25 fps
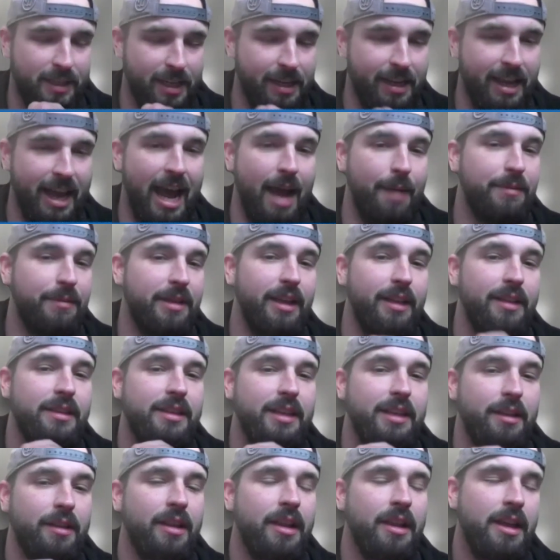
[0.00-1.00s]
captains
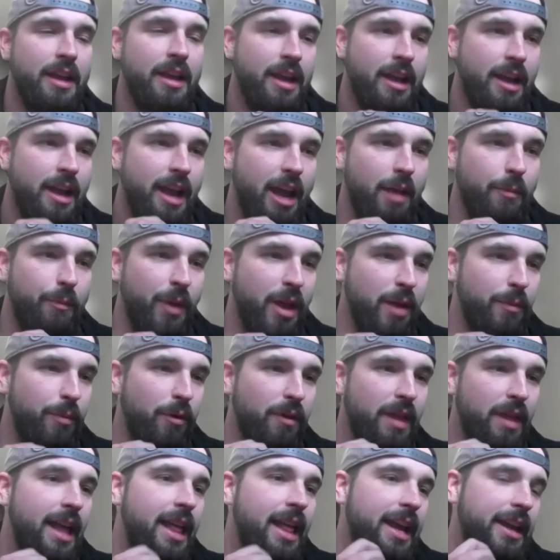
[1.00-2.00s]
and people
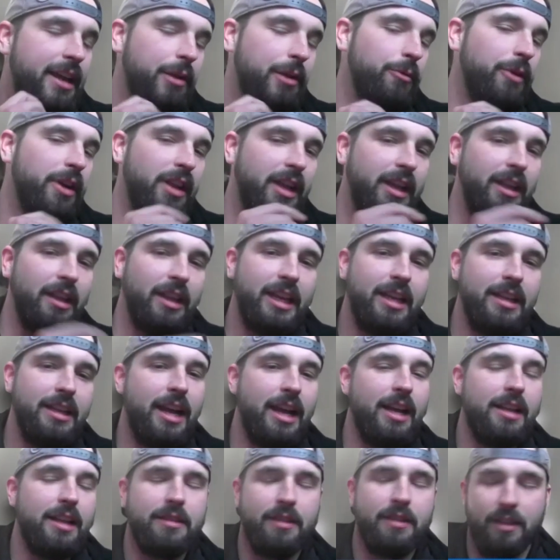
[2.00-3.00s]
that I could really lean
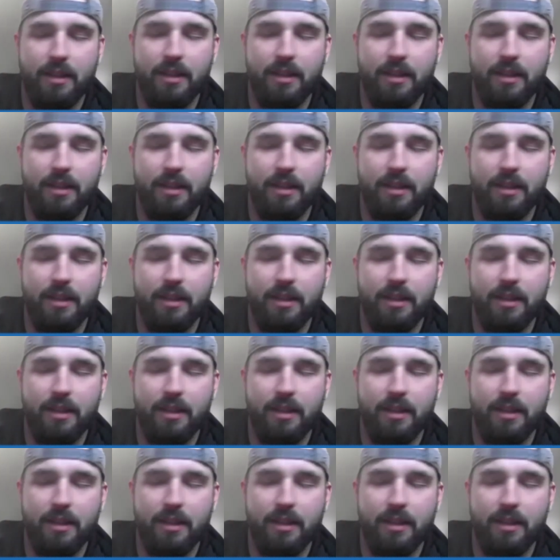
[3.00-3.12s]
on.